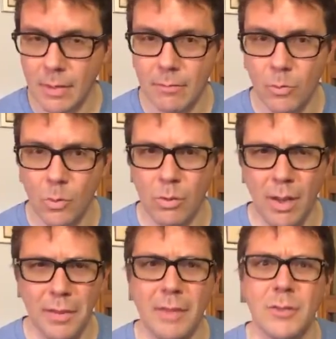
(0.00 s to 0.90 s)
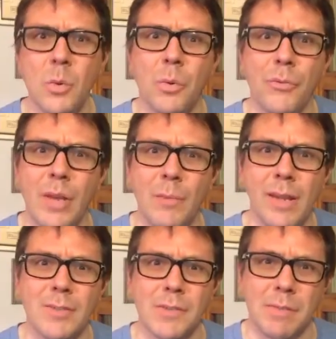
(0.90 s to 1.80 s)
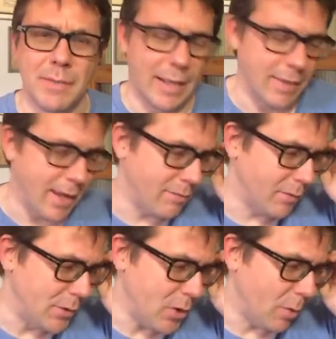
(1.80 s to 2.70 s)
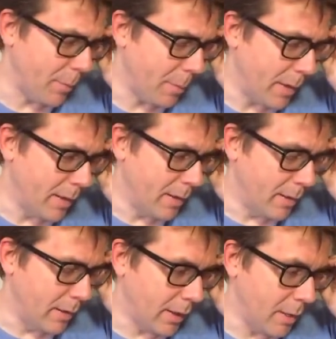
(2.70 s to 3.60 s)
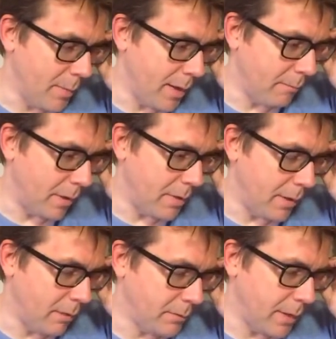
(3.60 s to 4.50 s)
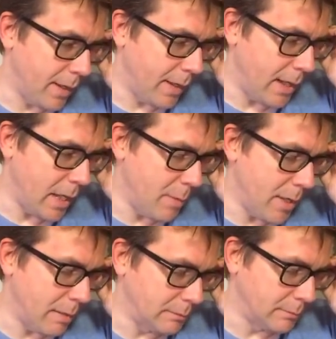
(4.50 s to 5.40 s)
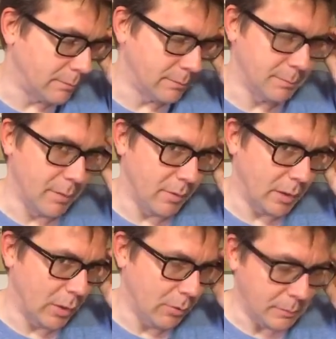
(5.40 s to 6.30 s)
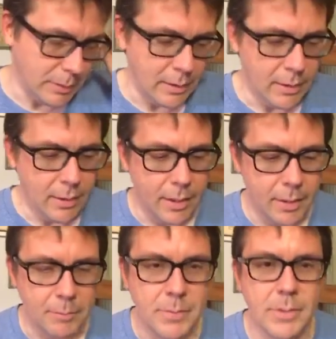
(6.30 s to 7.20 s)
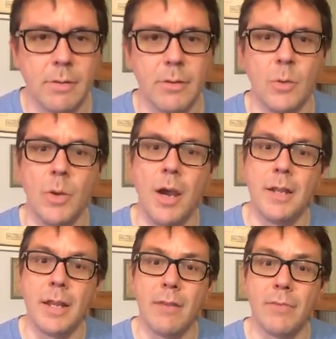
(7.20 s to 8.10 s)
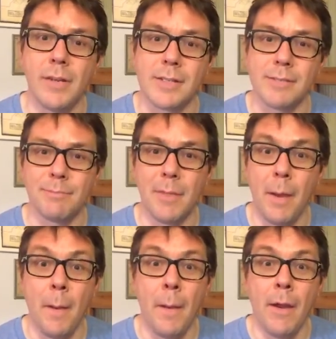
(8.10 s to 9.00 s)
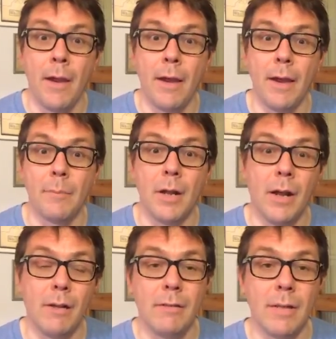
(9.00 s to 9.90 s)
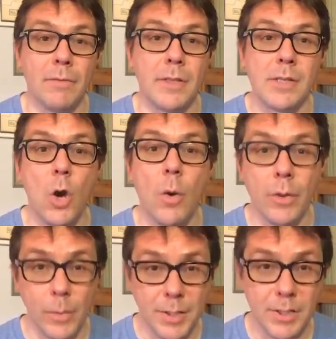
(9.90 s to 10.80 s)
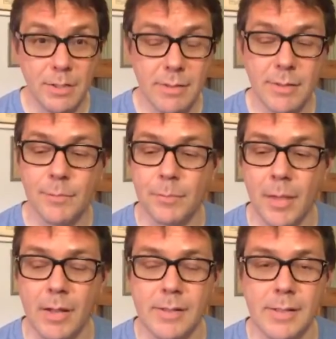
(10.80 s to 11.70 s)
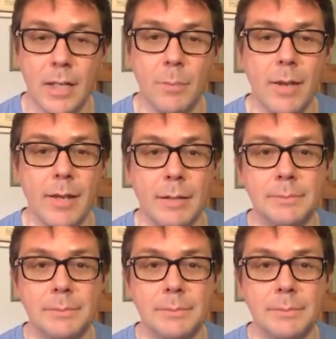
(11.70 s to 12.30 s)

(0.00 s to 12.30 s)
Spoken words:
for, I think, 2 or 3 weeks or something like that for a job. Lucky me. And then after that, NAB. Bit of a clue. So you heard it here first. If there's no other questions, I'll say goodbye.